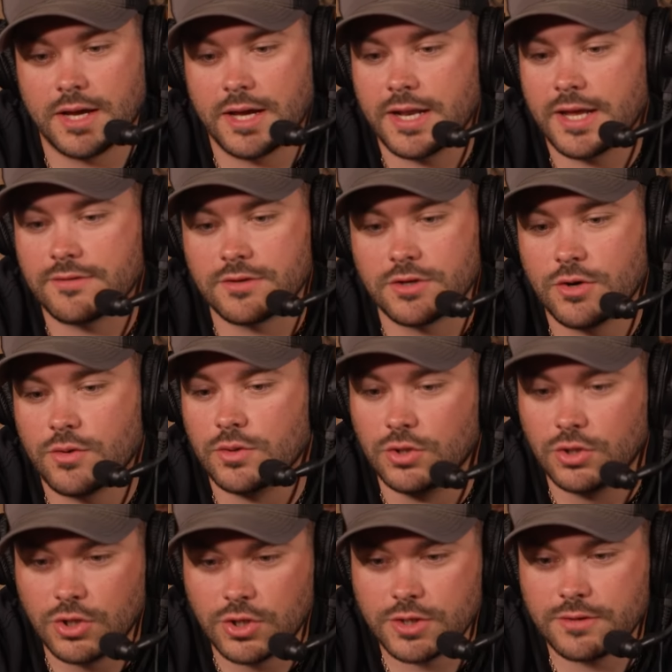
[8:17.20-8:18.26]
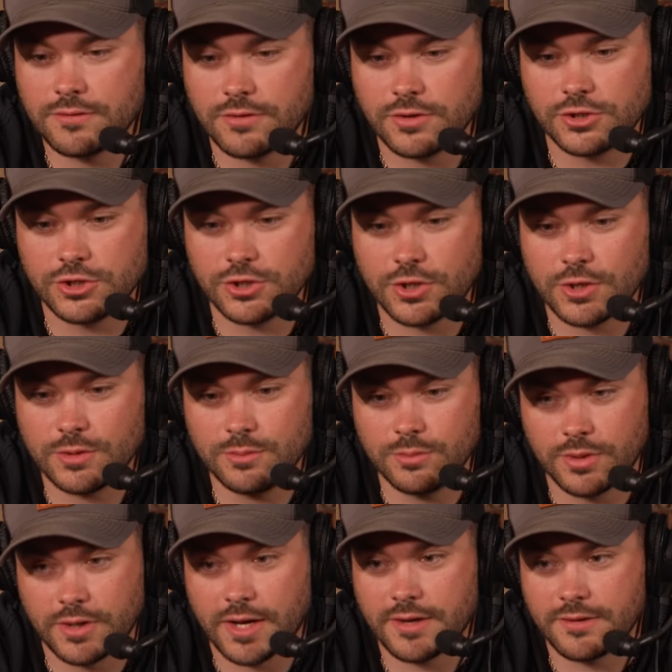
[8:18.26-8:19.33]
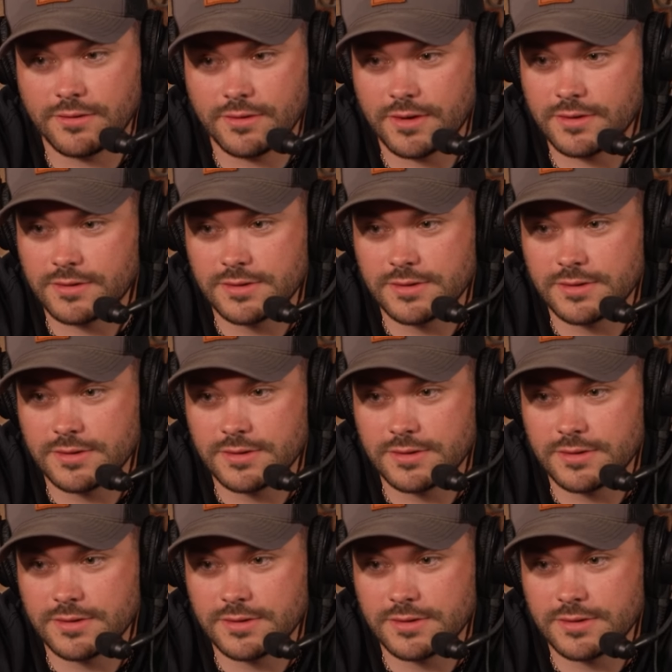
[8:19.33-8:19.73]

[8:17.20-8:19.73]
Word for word: I'd have to go and look for sure, but I